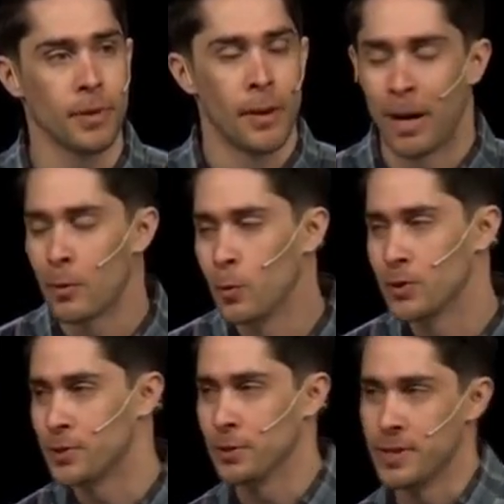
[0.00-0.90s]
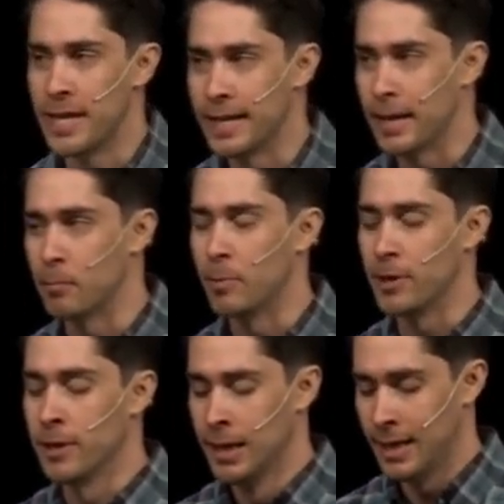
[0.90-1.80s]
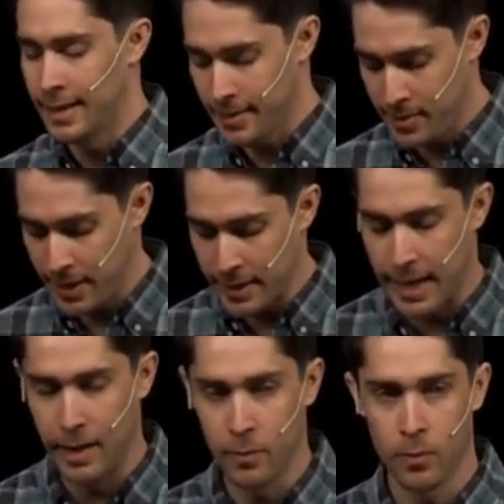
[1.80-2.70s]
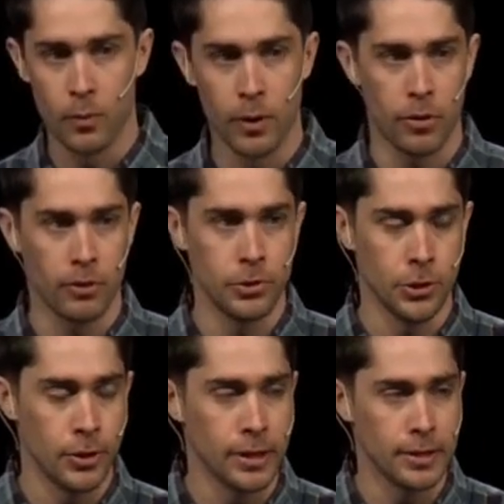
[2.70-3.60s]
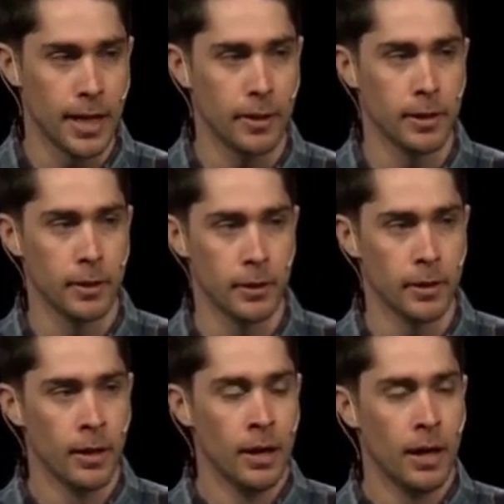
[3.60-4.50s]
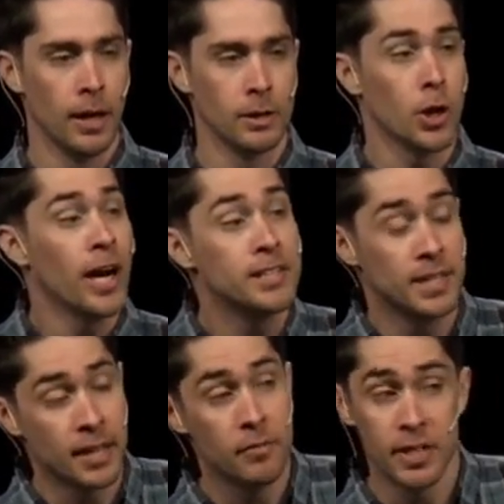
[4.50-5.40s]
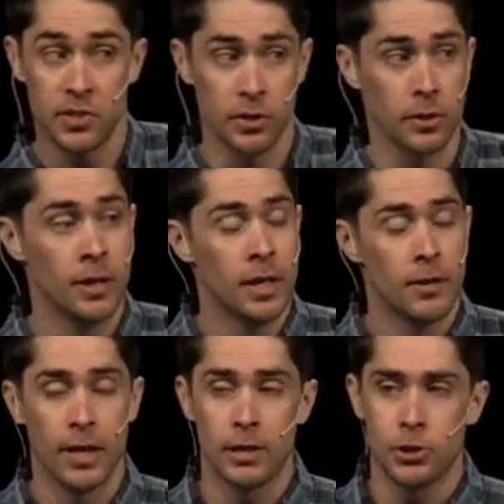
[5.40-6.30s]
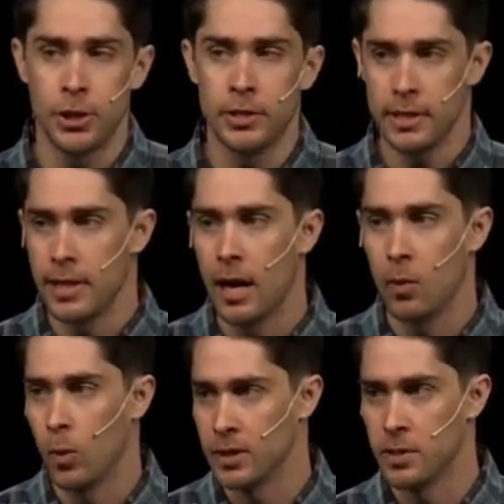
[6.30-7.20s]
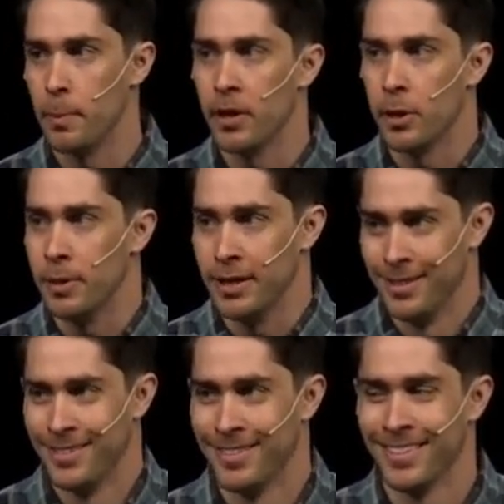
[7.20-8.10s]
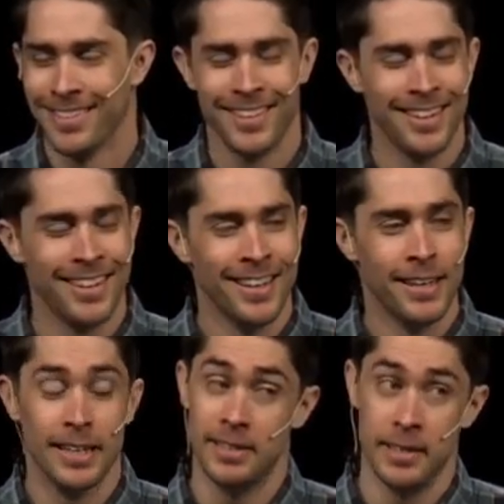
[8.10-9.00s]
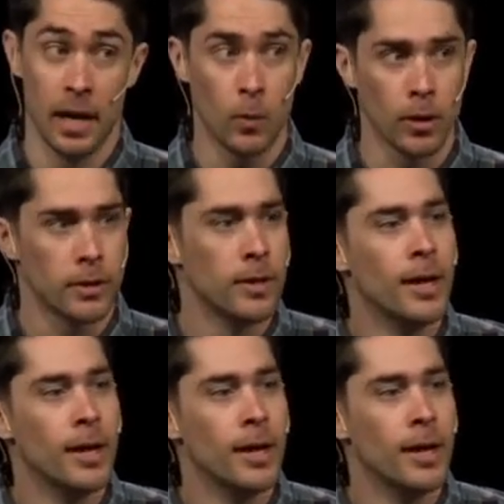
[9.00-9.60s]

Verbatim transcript: Back when we were still dating, I remember uh, sitting down with Judy and telling her, uh, trying to convince her that she did not want to marry me it did not work.